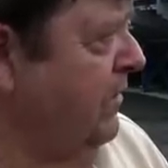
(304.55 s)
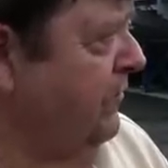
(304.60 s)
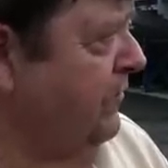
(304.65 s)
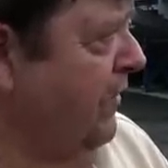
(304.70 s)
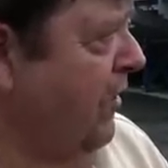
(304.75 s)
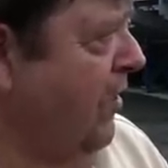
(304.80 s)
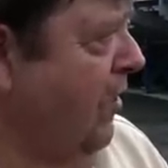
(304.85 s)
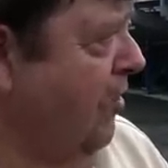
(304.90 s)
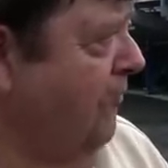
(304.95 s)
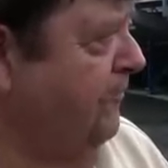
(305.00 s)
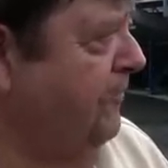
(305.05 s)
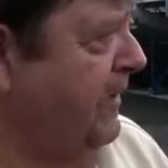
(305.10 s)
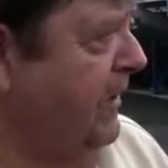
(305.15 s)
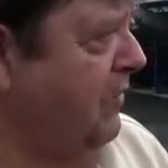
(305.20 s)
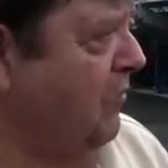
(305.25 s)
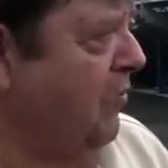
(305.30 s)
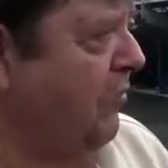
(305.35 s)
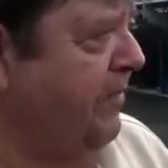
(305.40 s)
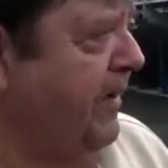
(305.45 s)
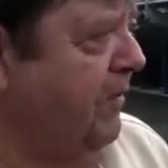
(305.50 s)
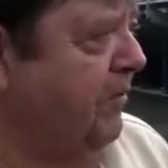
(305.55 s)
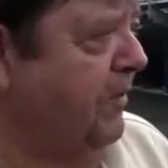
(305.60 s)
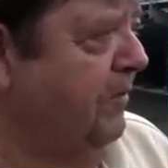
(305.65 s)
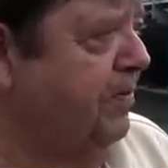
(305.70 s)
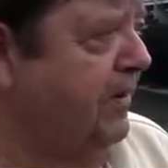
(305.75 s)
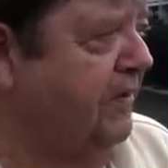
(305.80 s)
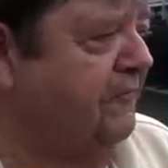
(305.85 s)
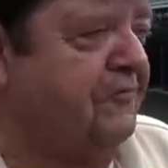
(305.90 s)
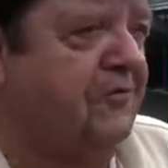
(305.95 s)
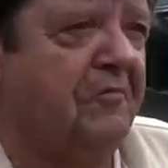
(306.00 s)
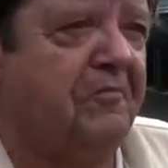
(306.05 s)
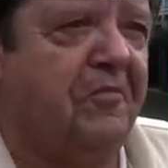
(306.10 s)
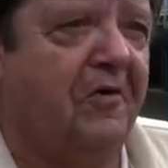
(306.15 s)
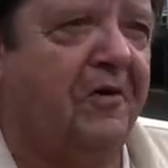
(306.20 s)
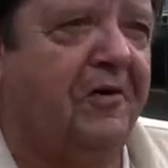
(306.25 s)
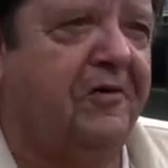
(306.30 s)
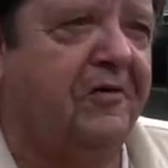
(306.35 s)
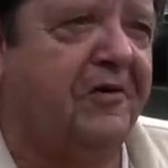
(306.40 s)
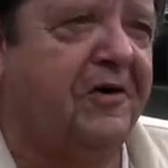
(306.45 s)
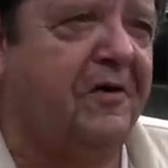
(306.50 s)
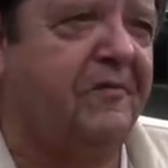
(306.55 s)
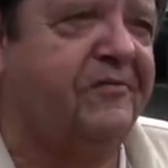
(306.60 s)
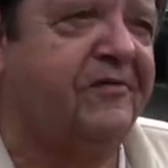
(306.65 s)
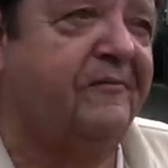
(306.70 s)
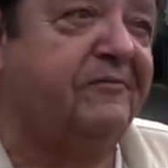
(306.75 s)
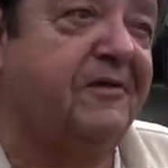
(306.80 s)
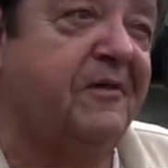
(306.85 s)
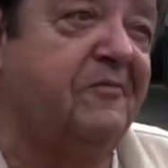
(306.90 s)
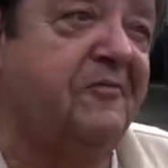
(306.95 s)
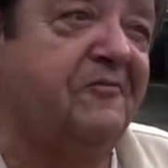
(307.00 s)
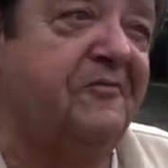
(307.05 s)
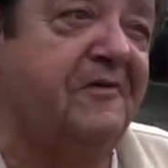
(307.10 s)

So hopefully we'll be able to play football here come September